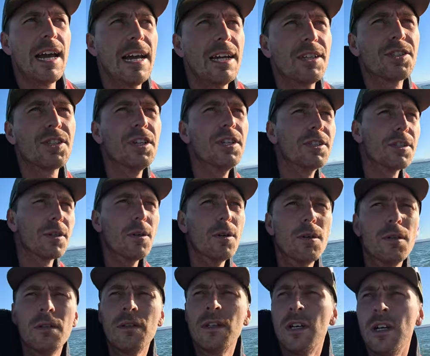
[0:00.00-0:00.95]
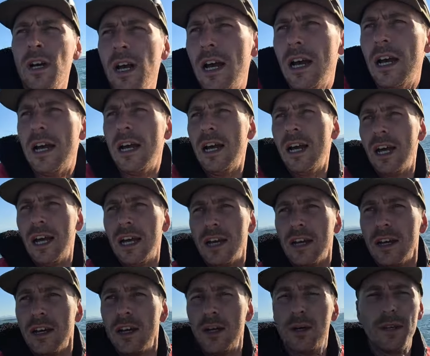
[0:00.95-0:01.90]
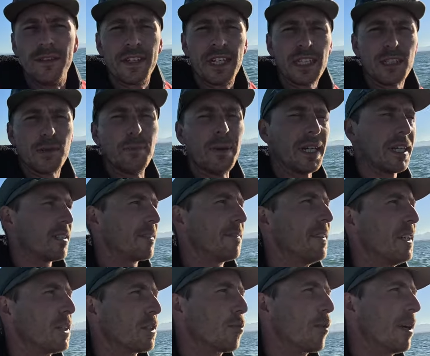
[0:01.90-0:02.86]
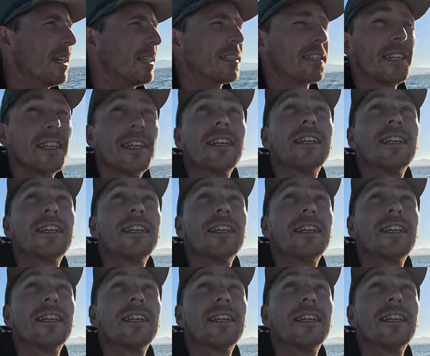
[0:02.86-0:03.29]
as usual, whoever gets biggest fish wins.